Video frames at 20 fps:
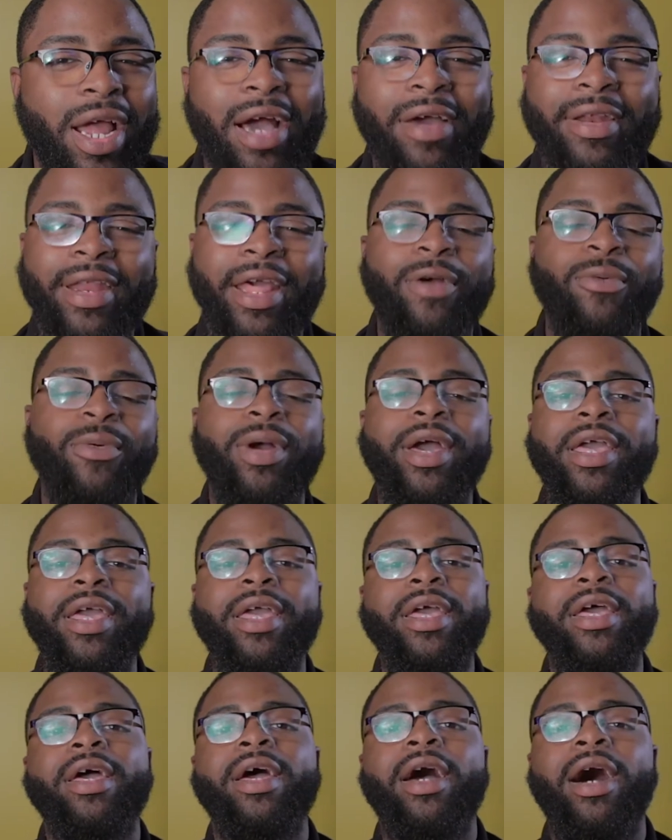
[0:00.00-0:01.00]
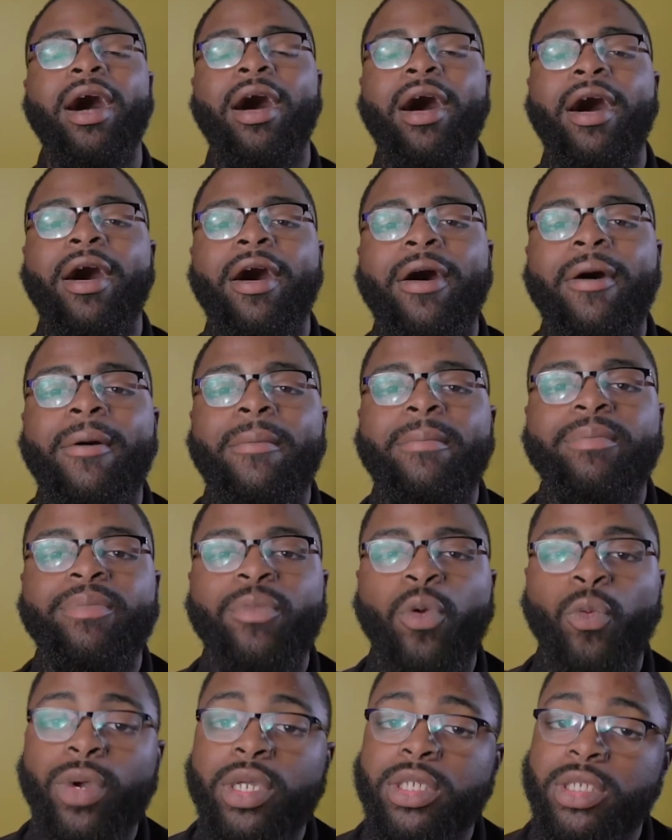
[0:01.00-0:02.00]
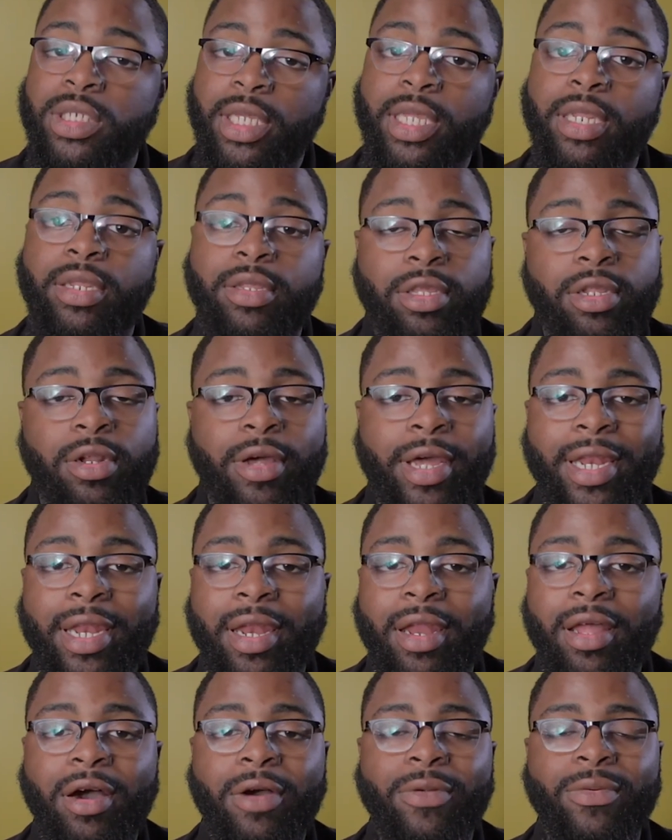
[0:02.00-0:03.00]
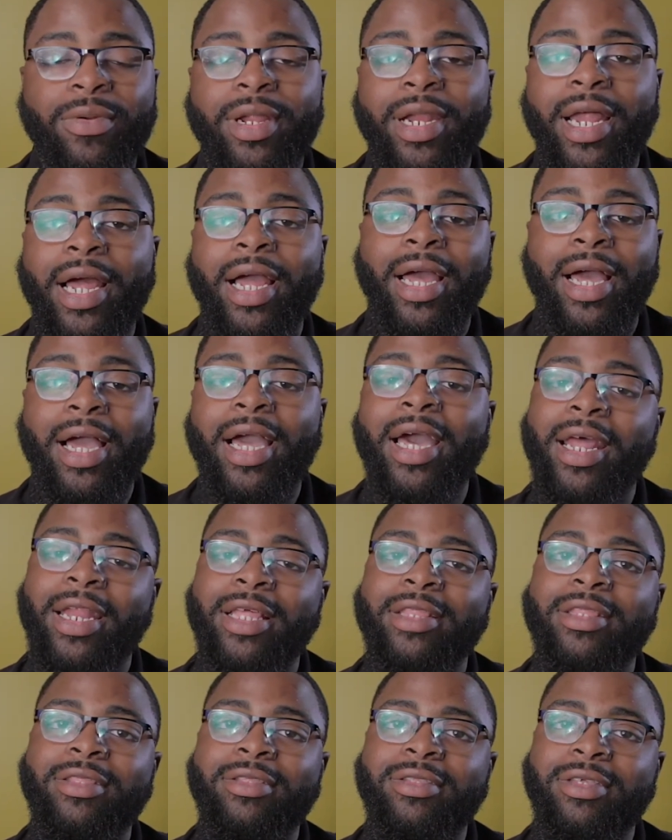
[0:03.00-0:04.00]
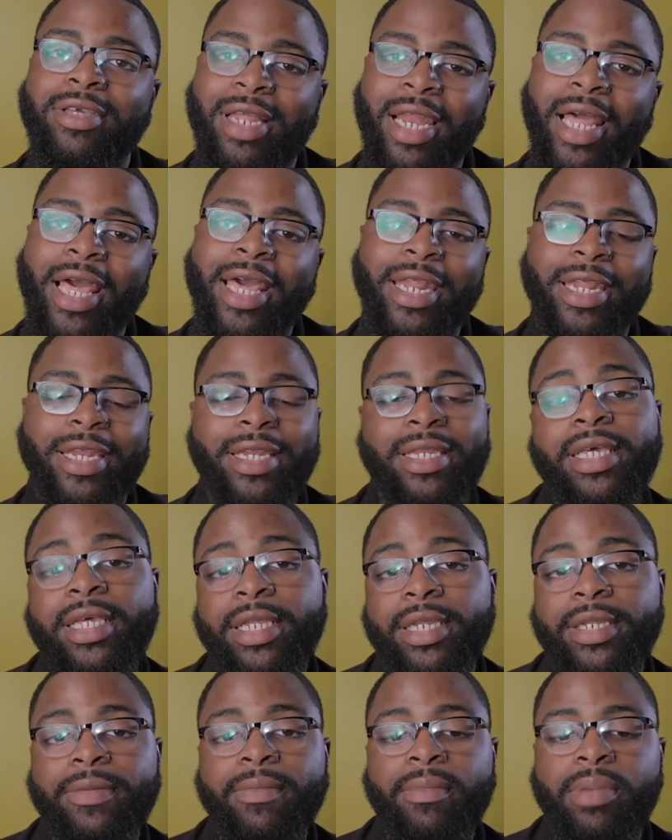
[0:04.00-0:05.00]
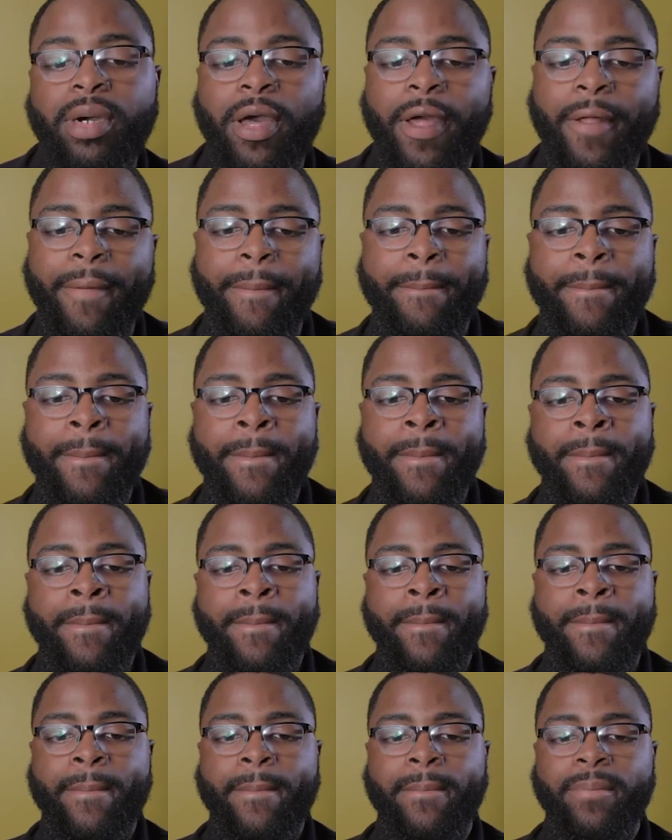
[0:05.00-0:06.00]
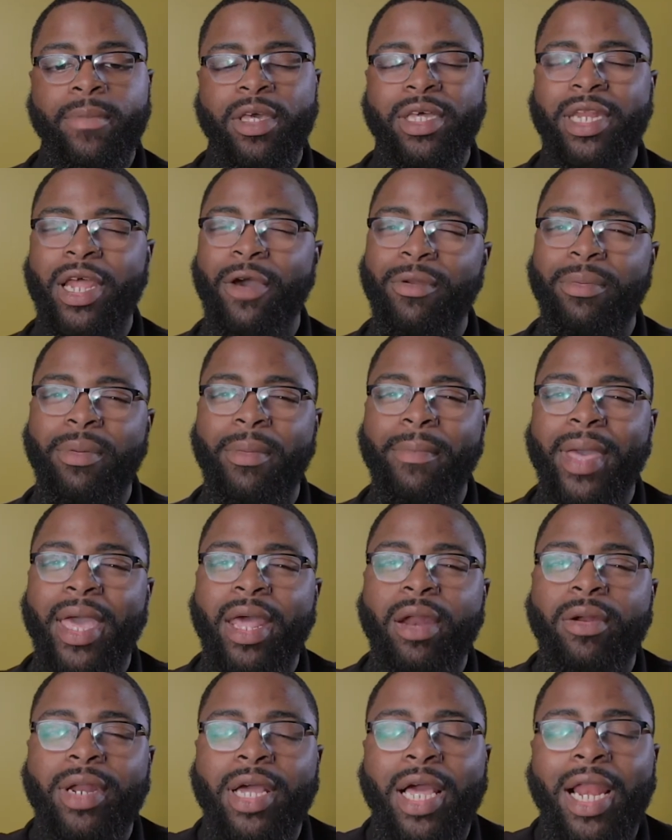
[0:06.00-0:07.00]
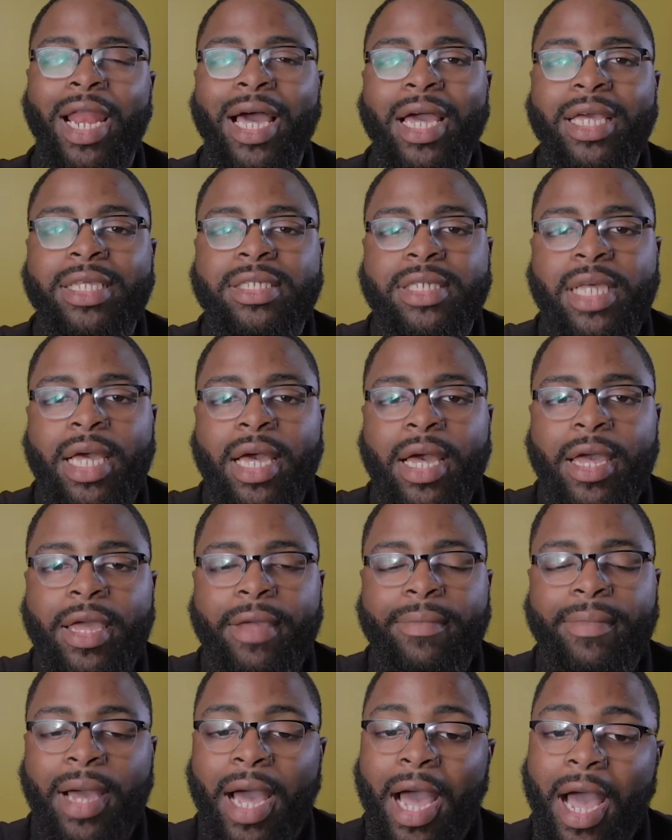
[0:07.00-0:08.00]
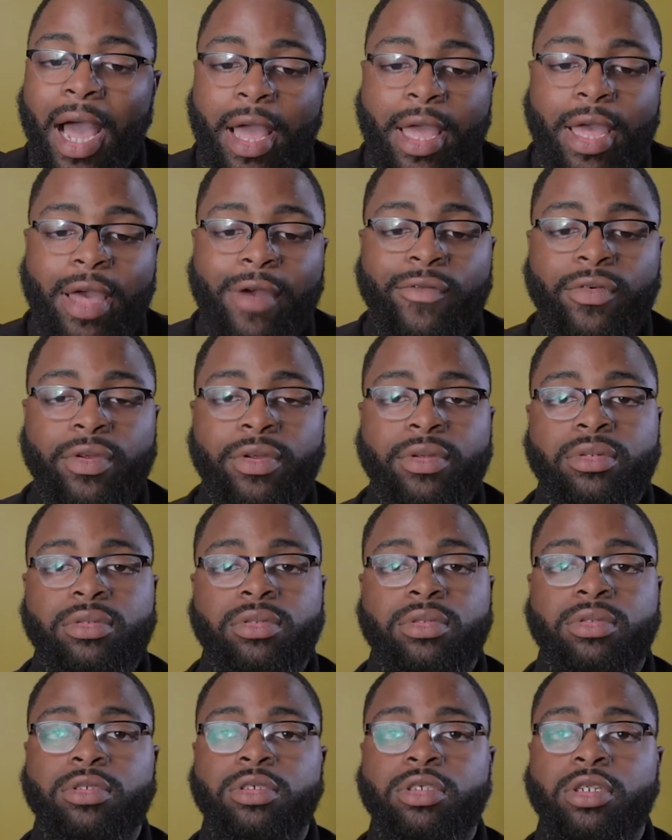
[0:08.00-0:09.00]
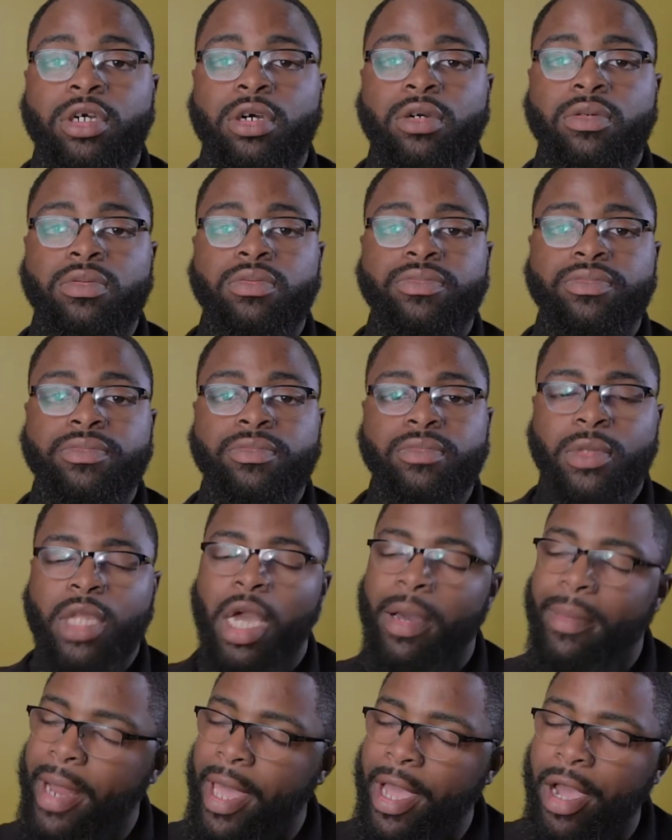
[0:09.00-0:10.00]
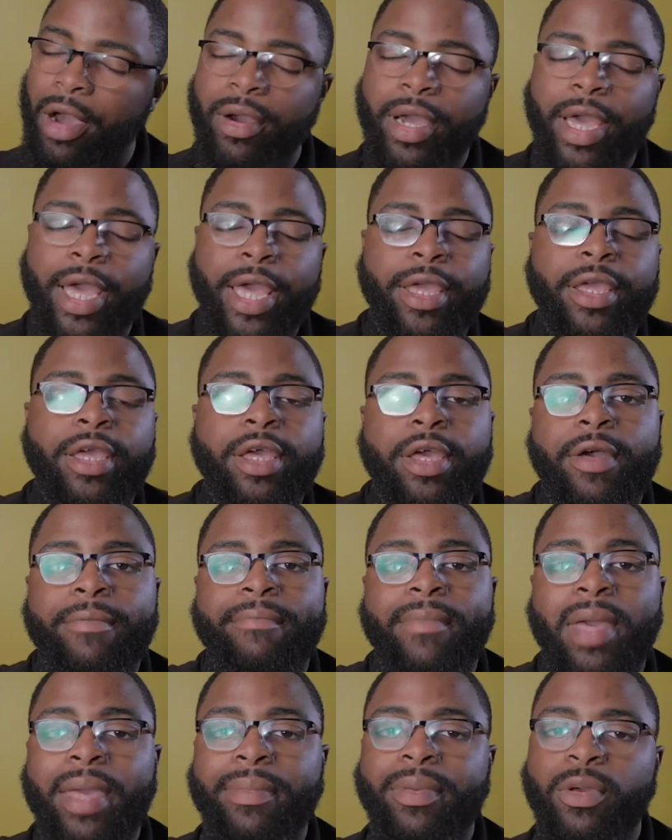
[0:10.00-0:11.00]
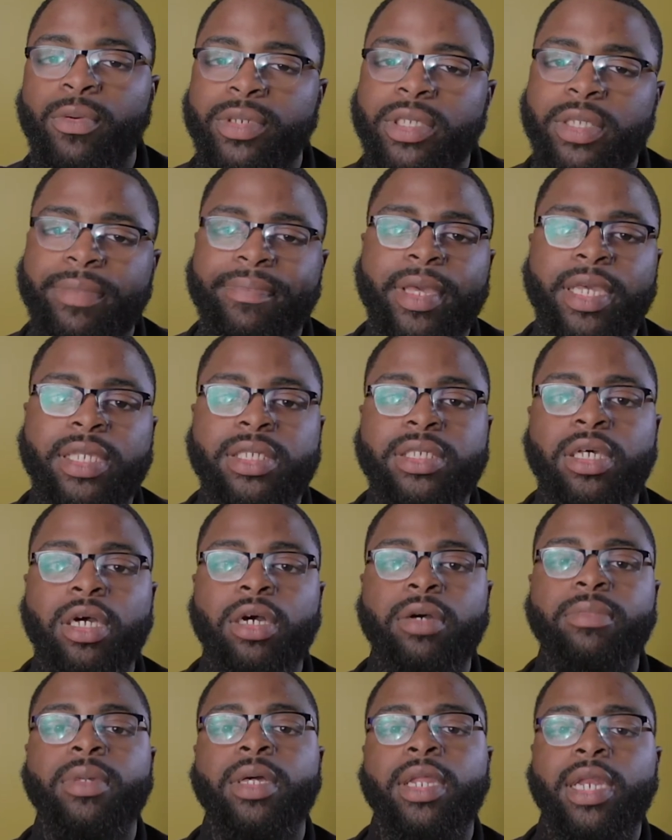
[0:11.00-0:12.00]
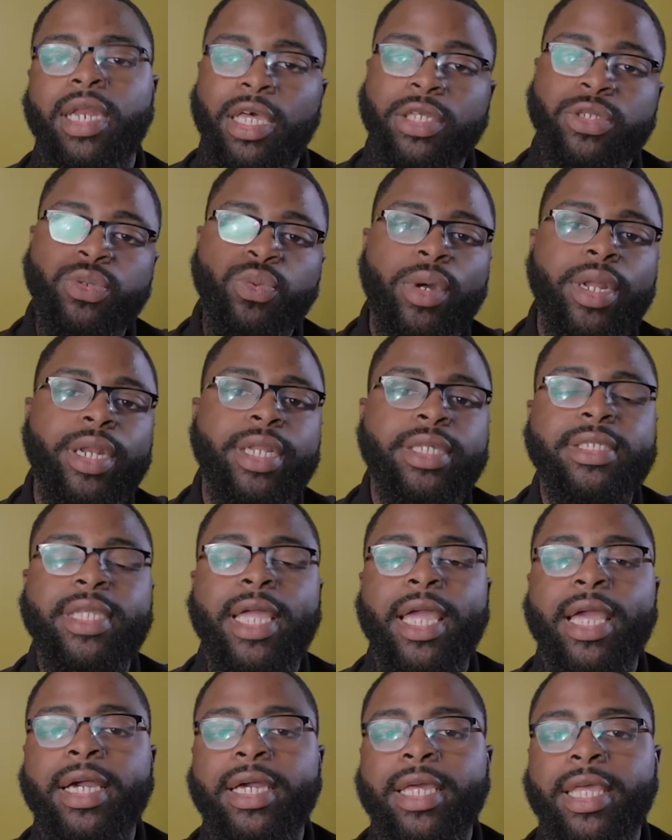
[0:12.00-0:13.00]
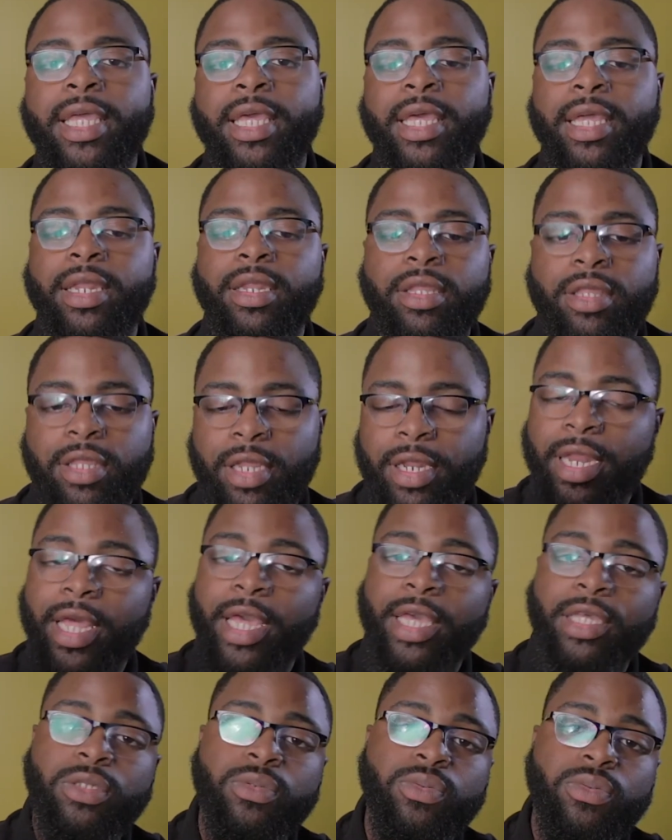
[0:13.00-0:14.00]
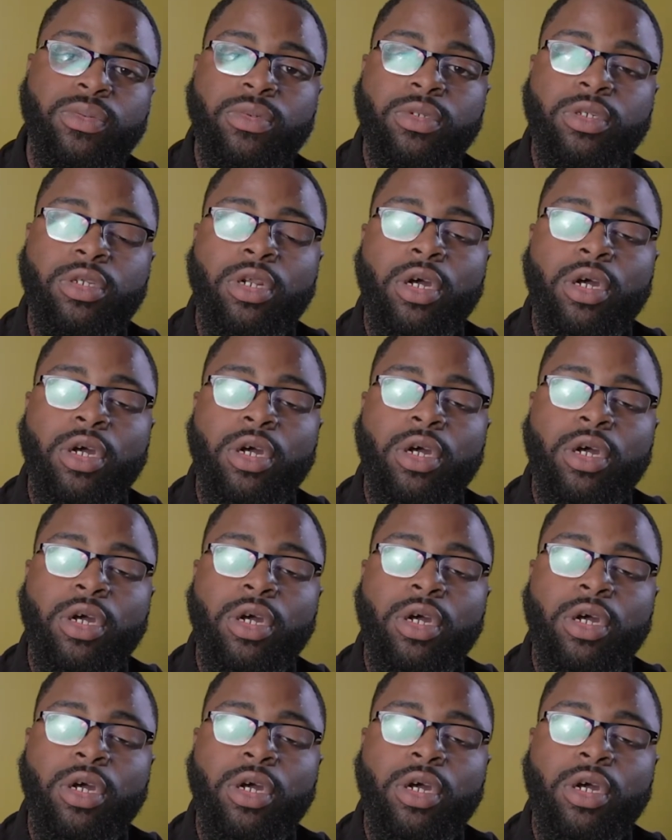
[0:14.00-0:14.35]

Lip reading: out that way. Which, and at the long run, I kind of glad it didn't, but because that would have been bad on the client side. But however, I'm like, okay, maybe it was a mix up. Let's run this thing again. The next